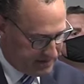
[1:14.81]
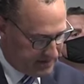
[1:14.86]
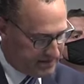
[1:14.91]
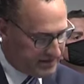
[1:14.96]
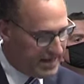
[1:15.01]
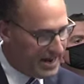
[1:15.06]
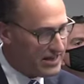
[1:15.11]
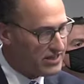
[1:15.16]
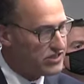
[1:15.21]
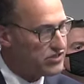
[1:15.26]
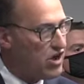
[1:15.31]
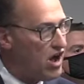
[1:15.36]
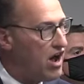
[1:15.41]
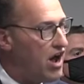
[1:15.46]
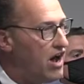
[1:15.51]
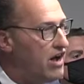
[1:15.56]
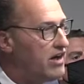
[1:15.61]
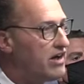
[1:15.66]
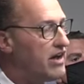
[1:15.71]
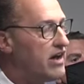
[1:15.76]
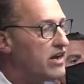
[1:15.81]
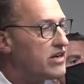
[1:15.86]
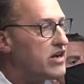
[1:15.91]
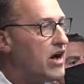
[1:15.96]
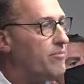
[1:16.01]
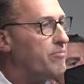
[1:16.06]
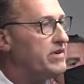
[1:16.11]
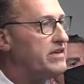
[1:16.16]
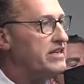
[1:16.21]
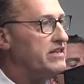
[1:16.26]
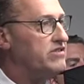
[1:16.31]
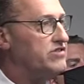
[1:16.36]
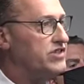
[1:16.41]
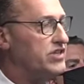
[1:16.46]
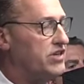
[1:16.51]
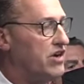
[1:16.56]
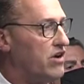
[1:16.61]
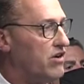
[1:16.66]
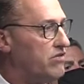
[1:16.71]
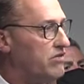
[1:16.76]
that I saw a couple years
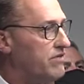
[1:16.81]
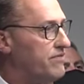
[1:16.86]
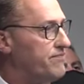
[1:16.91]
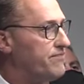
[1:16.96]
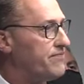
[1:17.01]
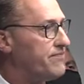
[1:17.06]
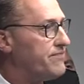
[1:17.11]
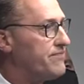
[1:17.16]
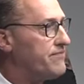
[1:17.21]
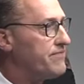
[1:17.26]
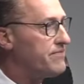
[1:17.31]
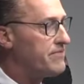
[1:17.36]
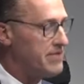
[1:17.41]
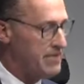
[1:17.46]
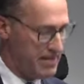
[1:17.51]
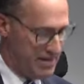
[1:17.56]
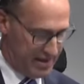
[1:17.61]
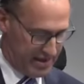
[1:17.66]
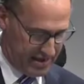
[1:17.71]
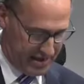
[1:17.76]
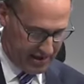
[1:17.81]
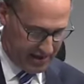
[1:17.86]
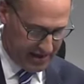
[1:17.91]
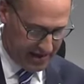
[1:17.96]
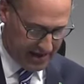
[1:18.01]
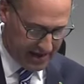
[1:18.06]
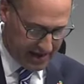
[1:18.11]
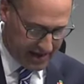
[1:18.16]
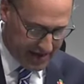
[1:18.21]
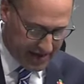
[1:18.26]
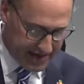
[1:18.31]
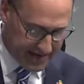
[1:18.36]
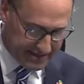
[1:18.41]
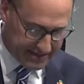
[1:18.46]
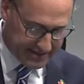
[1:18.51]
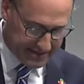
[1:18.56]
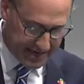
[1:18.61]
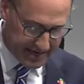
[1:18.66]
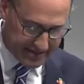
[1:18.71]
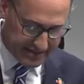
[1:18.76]
ago. And it
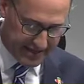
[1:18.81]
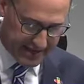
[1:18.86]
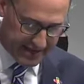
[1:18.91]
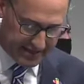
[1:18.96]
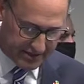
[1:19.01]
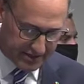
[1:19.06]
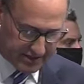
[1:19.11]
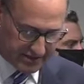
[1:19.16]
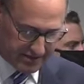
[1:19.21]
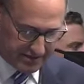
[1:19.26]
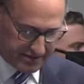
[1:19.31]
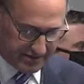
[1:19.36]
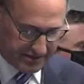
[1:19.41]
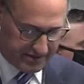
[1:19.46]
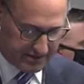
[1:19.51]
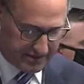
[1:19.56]
said this: